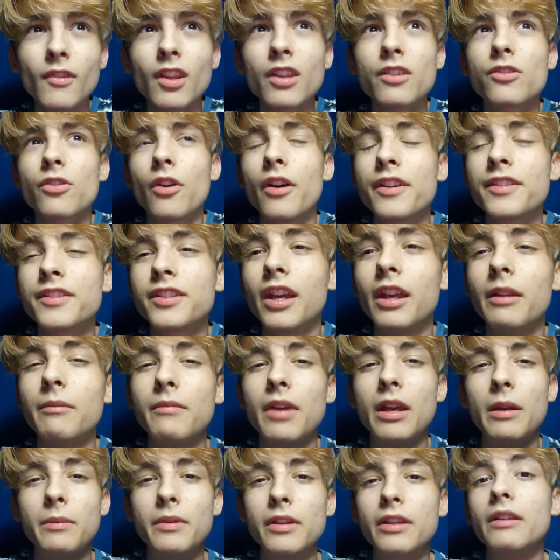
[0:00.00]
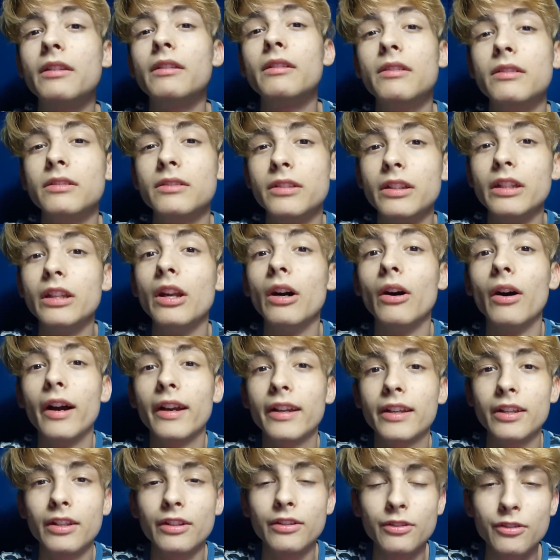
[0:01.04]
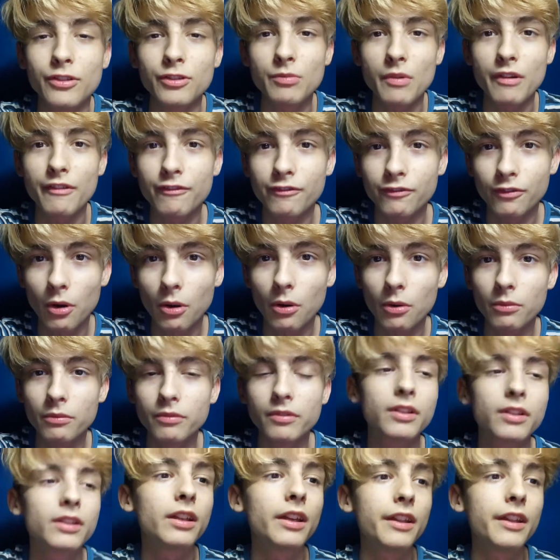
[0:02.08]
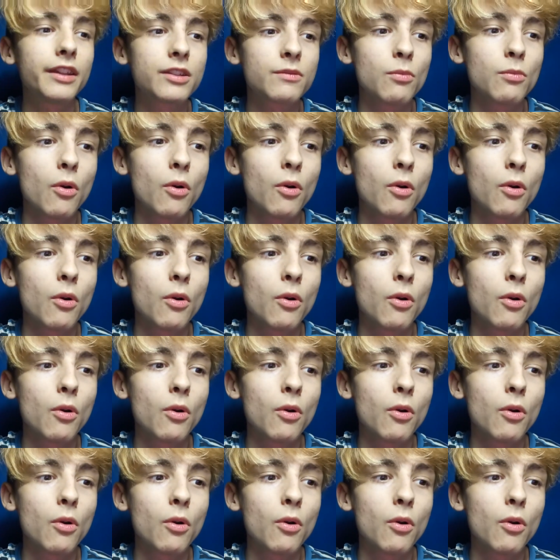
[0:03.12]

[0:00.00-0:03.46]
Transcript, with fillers: so I said maybe you know, I could use my phone. It's